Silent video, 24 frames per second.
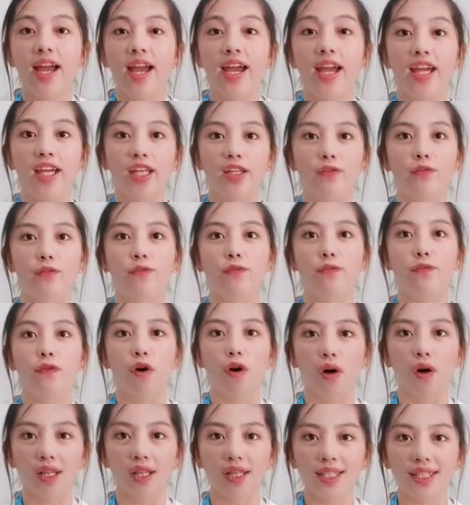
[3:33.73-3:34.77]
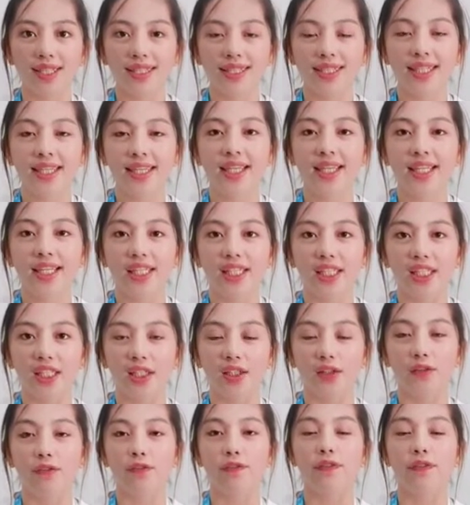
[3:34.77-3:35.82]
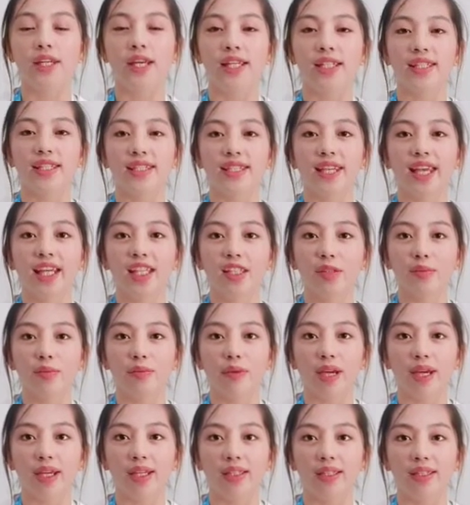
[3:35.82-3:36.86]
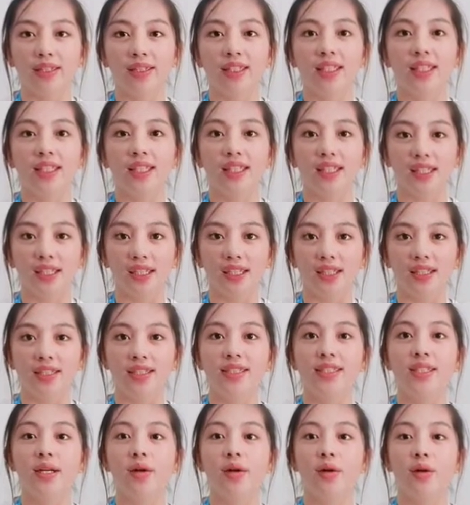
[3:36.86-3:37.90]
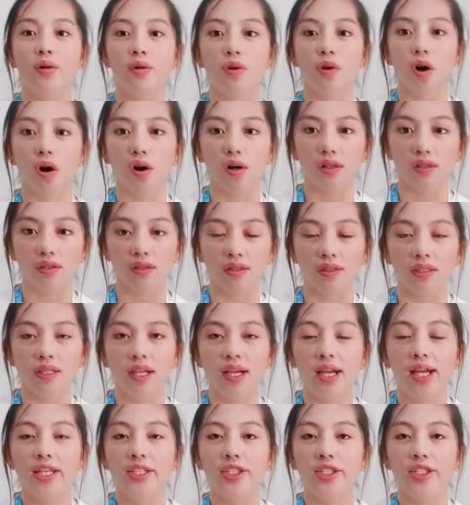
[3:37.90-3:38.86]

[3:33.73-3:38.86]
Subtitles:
and false if the statement is wrong.